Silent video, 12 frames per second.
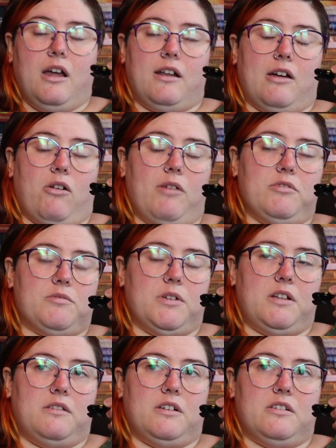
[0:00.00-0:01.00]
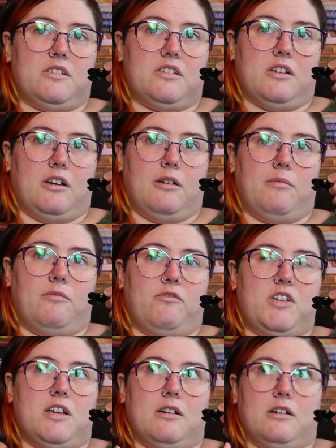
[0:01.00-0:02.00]
Now, I was reading this
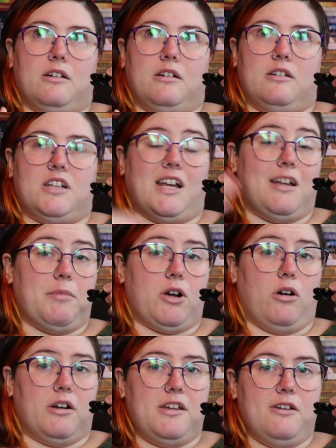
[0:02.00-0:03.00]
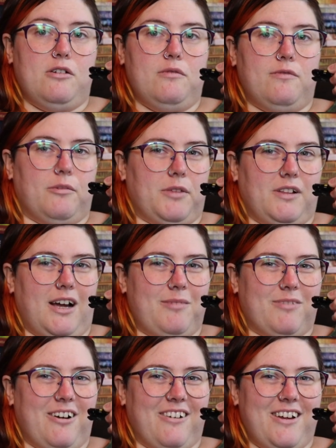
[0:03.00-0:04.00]
via dynamic audio from the
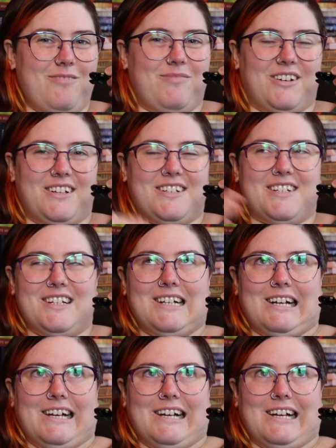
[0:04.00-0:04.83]
library, but